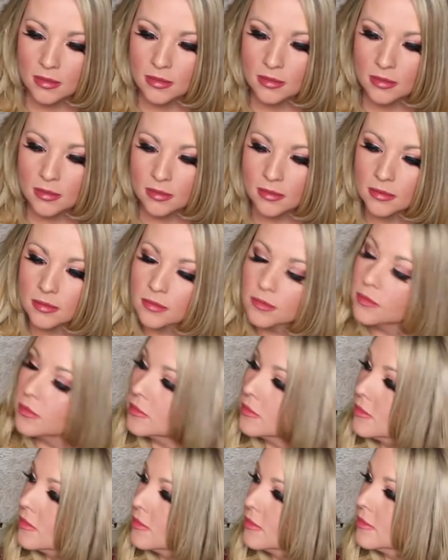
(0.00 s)

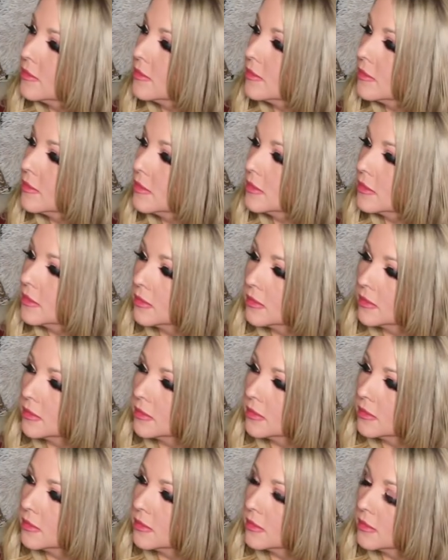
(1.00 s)

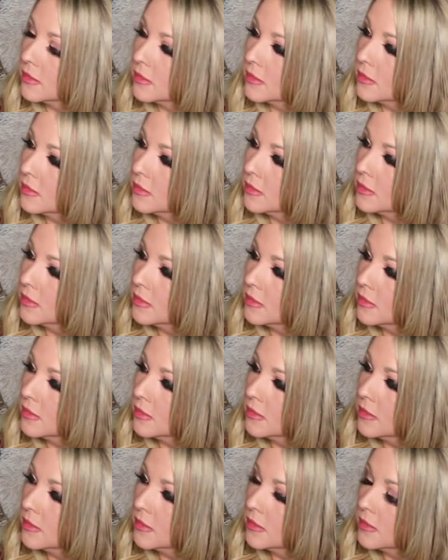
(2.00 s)

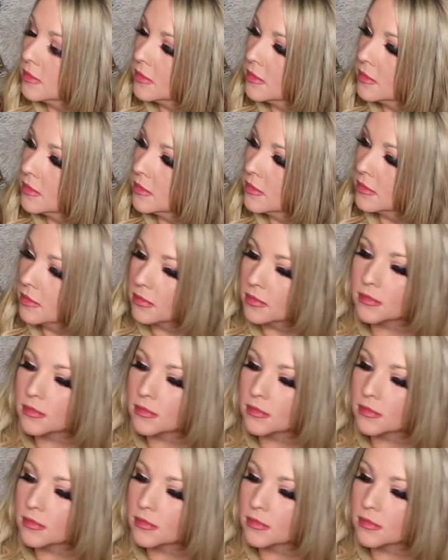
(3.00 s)
[no speech]